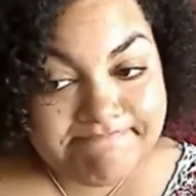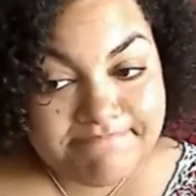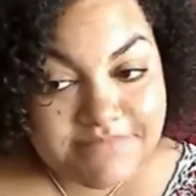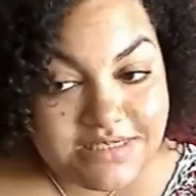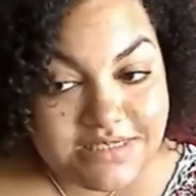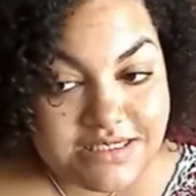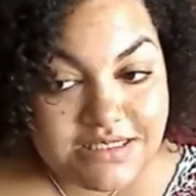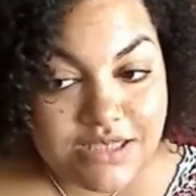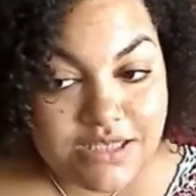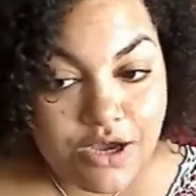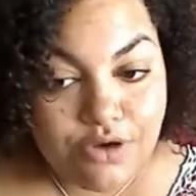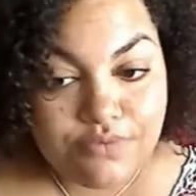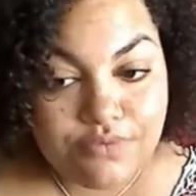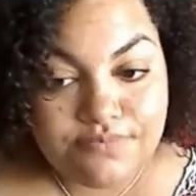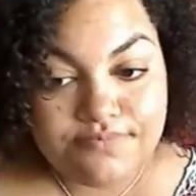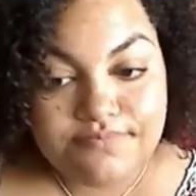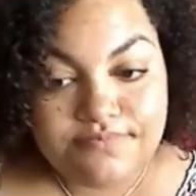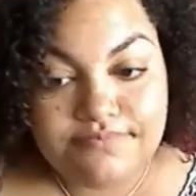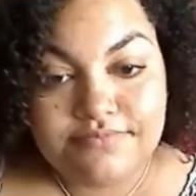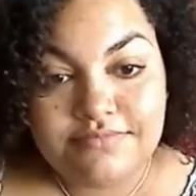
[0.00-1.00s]
So
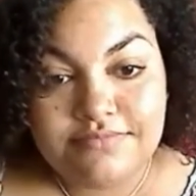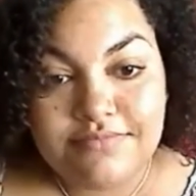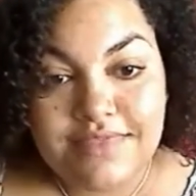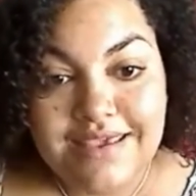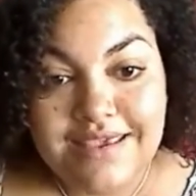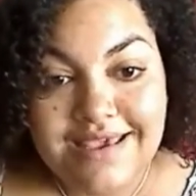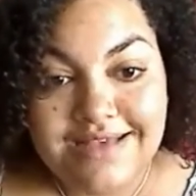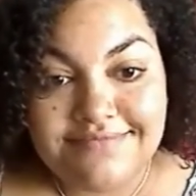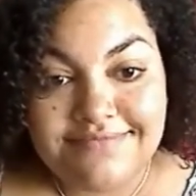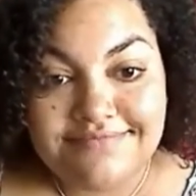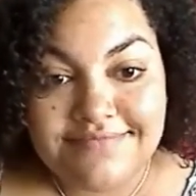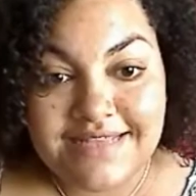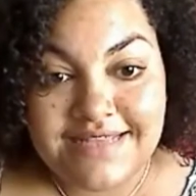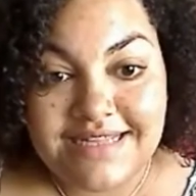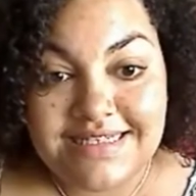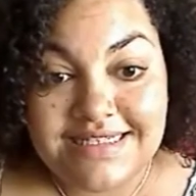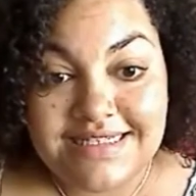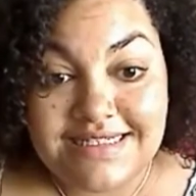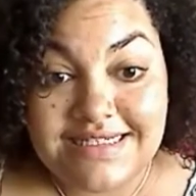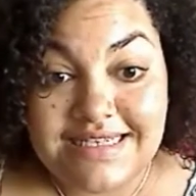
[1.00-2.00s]
yeah,
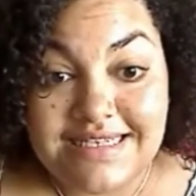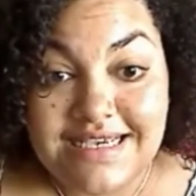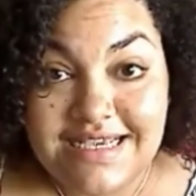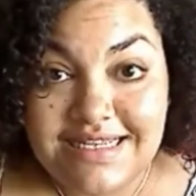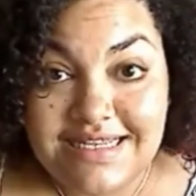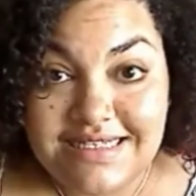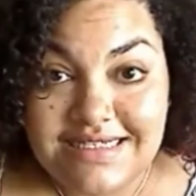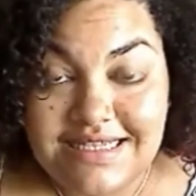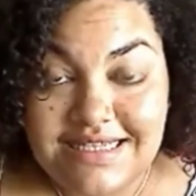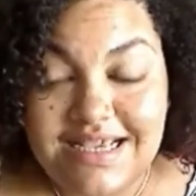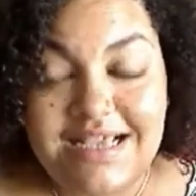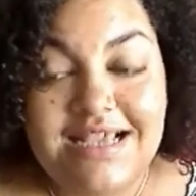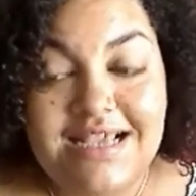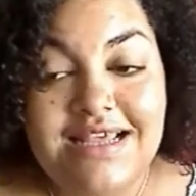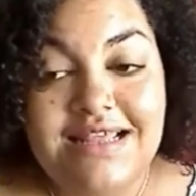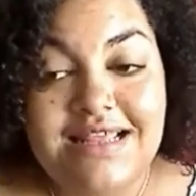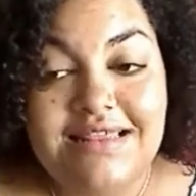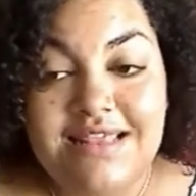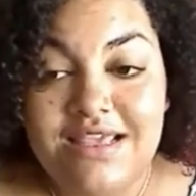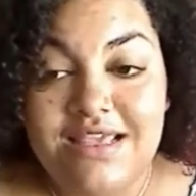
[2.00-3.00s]
that's it.
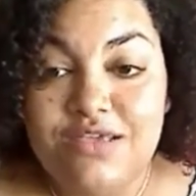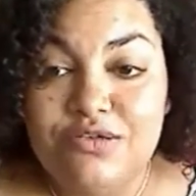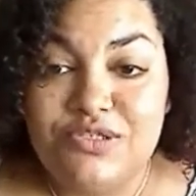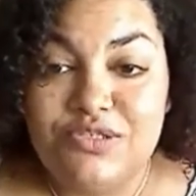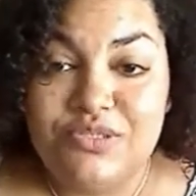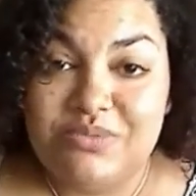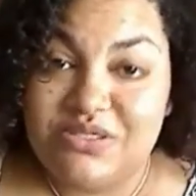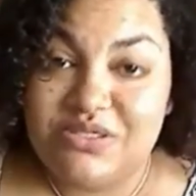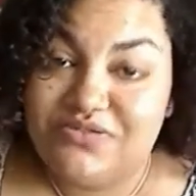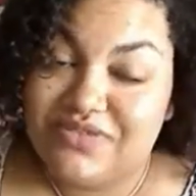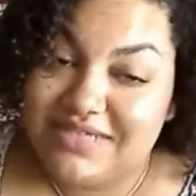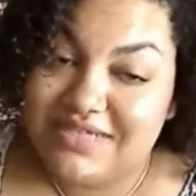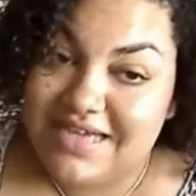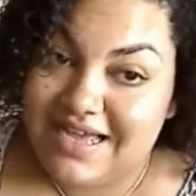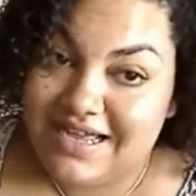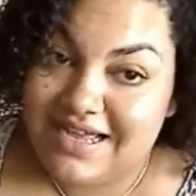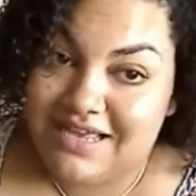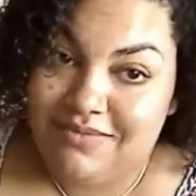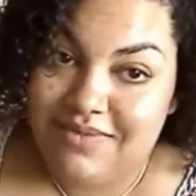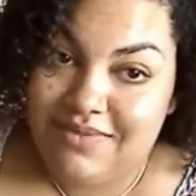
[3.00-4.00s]
Thank you so much for
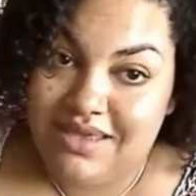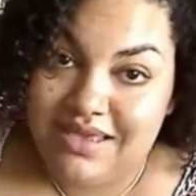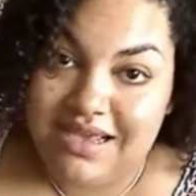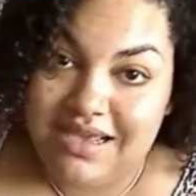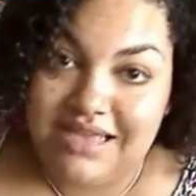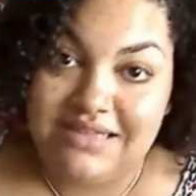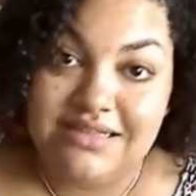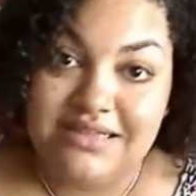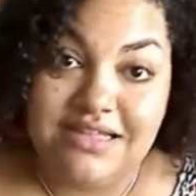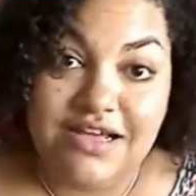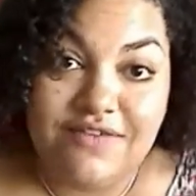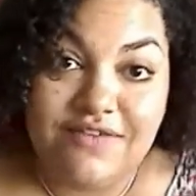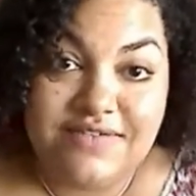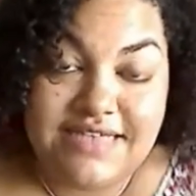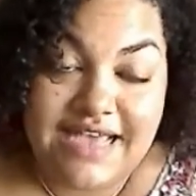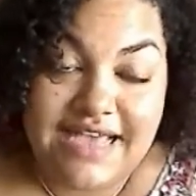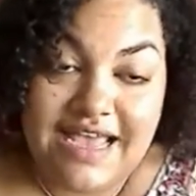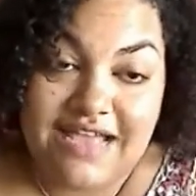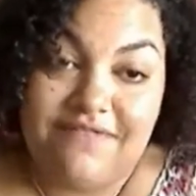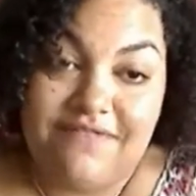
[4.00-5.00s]
tagging me. I love
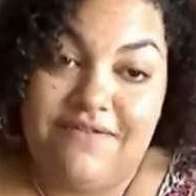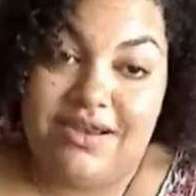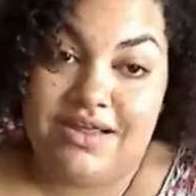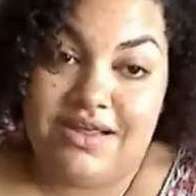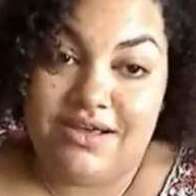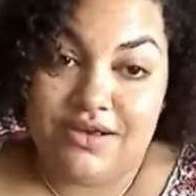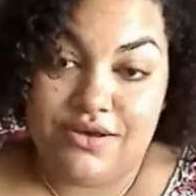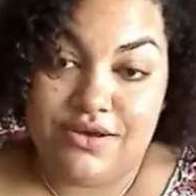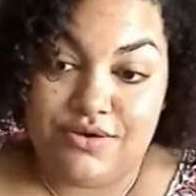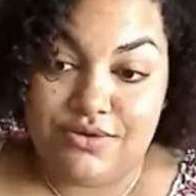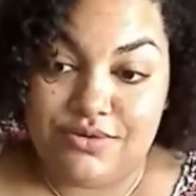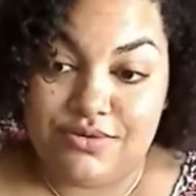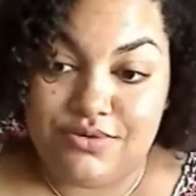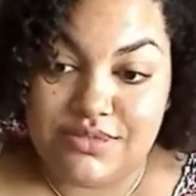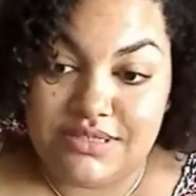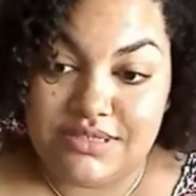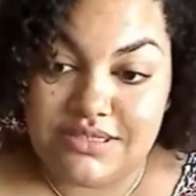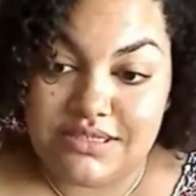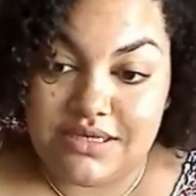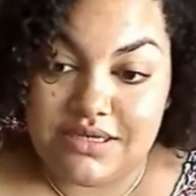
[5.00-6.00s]
tag
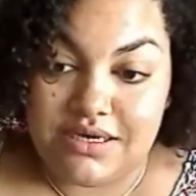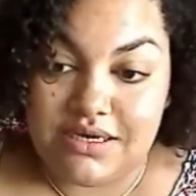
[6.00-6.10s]
videos.